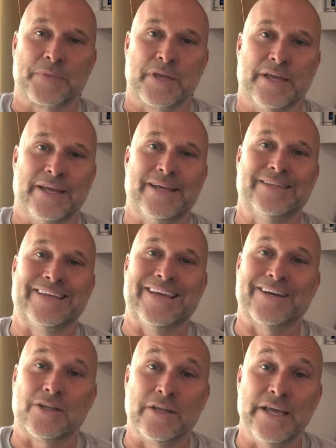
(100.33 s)
is
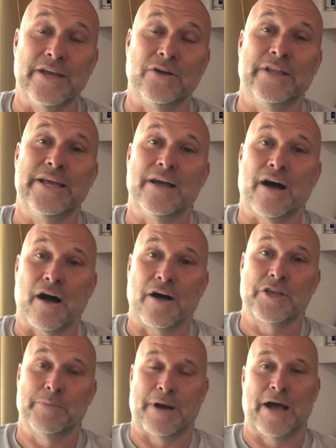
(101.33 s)
illegally
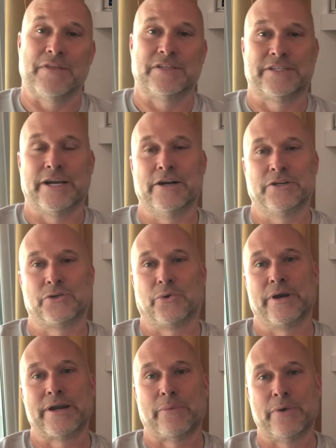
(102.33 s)
occupying this
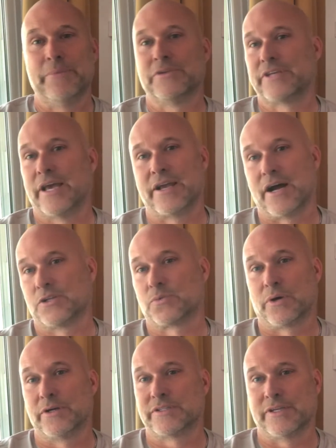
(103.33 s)
territory. Now, we would say God's
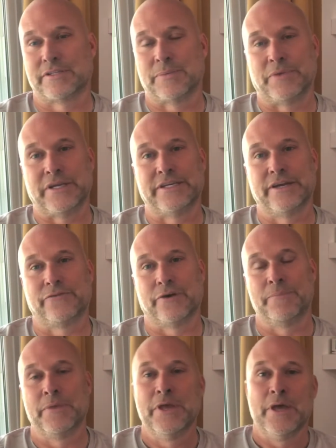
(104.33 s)
word says something
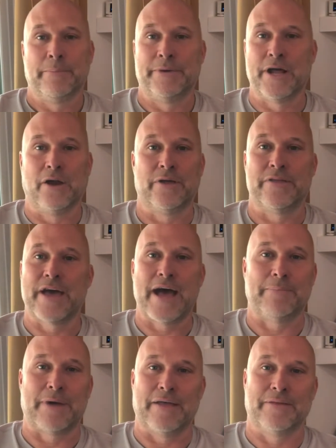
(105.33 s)
different, but not only
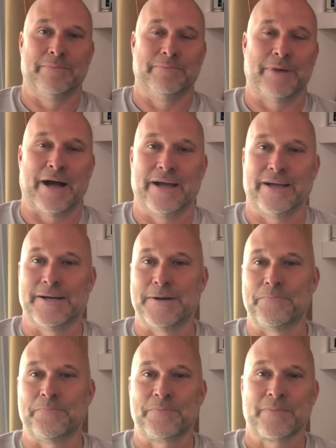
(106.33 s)
that,
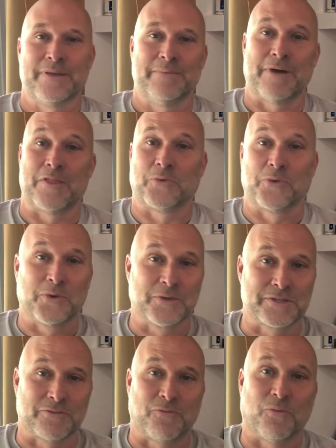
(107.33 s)
by the
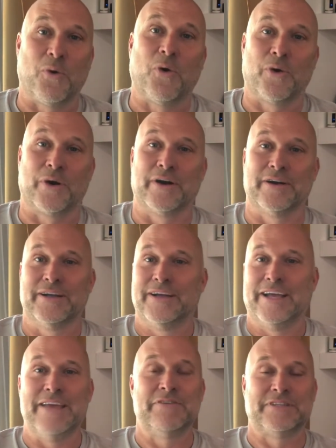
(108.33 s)
rules of war,
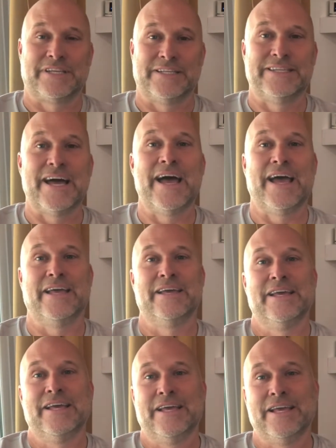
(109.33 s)
even today,
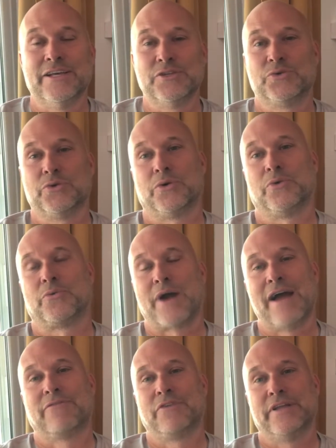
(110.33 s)
Israel
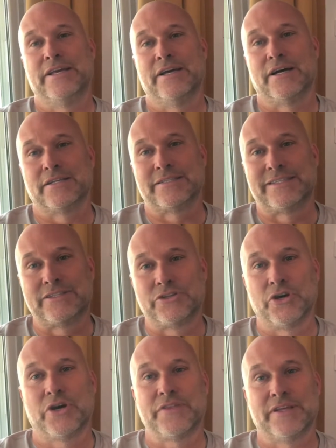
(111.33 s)
rightfully
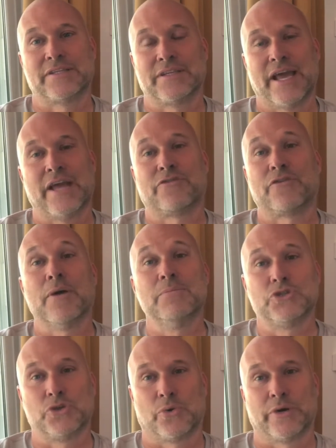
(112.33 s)
took this land from
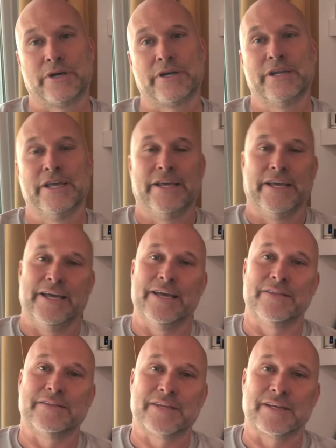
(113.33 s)
Jordan
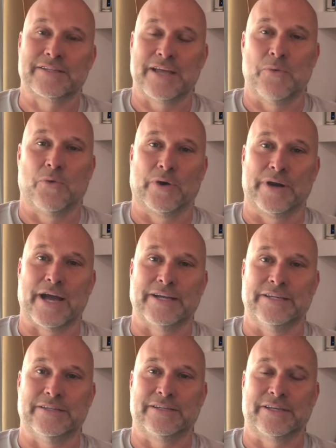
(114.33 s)
in the Six-Day War in
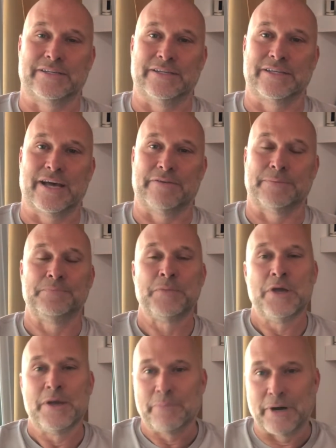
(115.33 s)
1967.
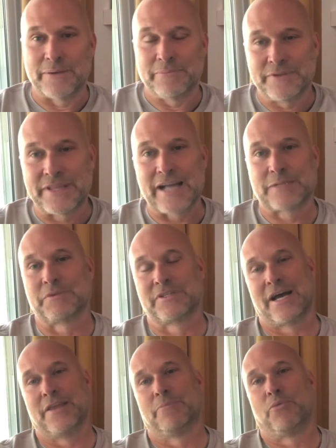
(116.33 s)
But that's
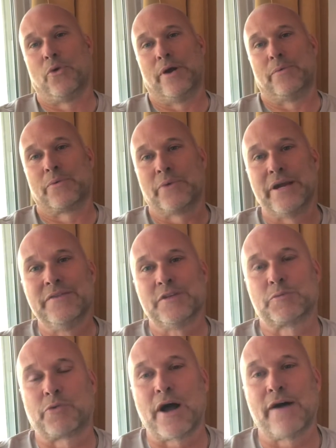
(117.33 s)
beside the point. When we're reading
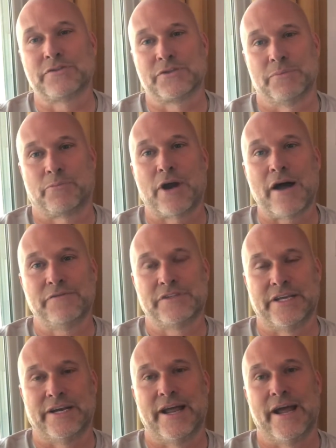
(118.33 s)
this
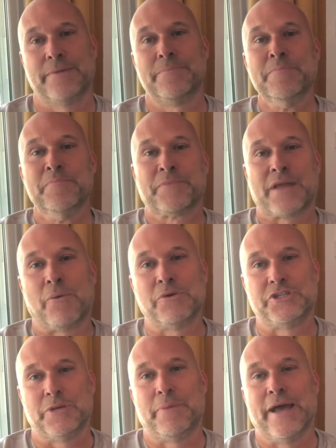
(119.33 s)
prophecy today, I
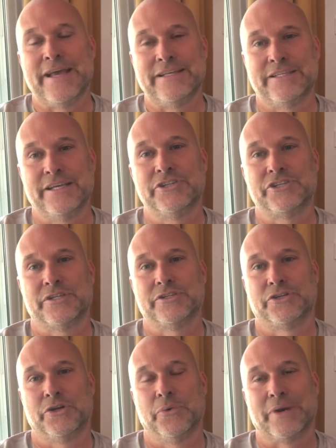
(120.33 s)
want you to pay attention
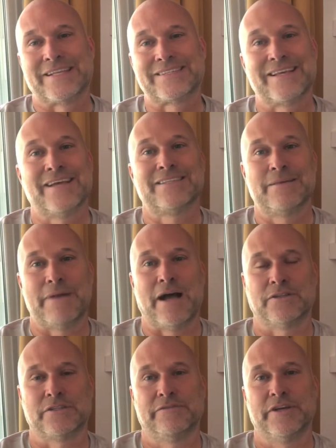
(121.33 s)
to when it says the
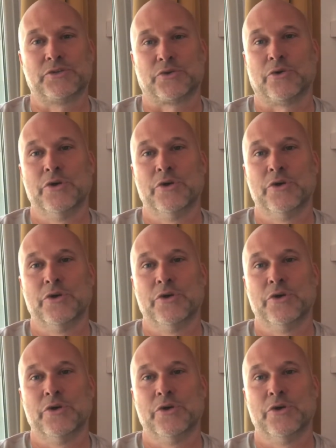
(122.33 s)
mountains of Israel,